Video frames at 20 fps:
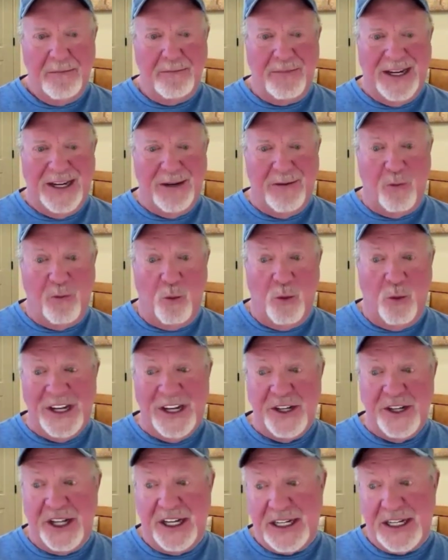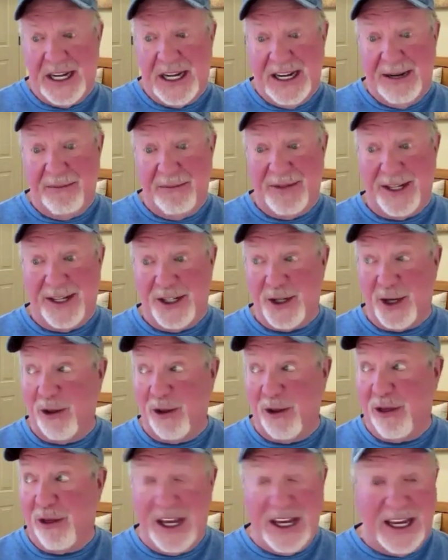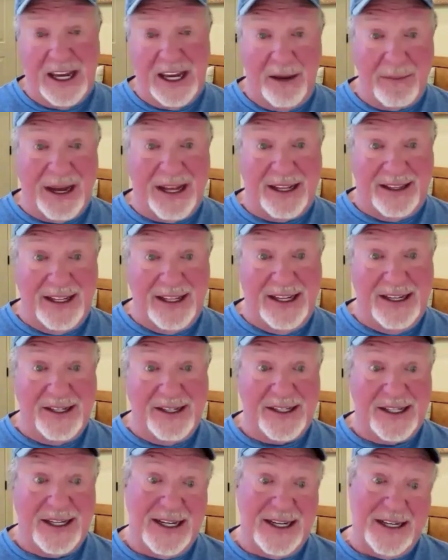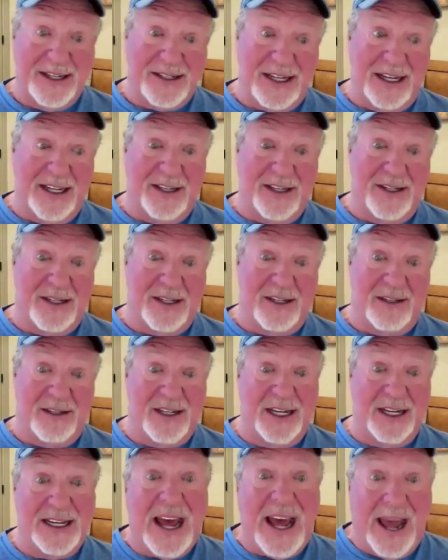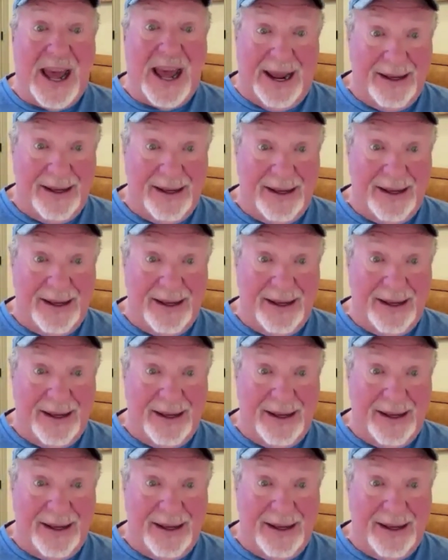but when's the time to start thinking about these things is today